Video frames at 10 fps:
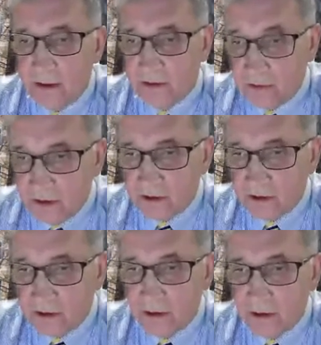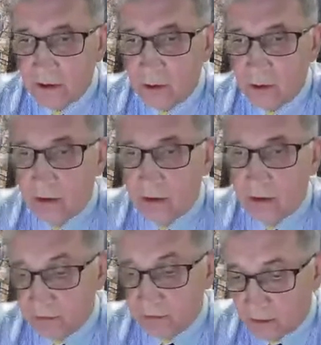the vehicle or
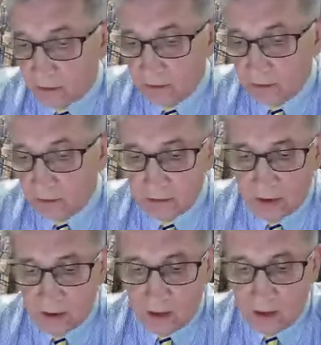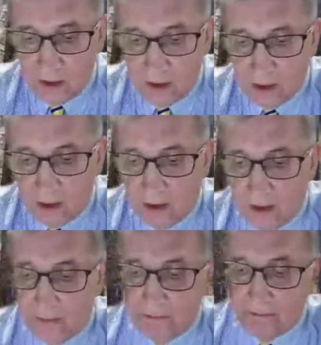the fuel.
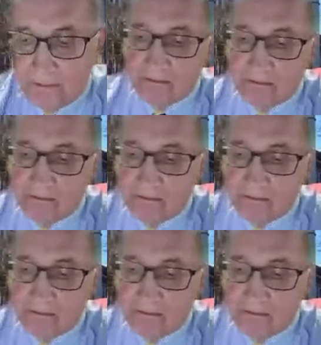Um,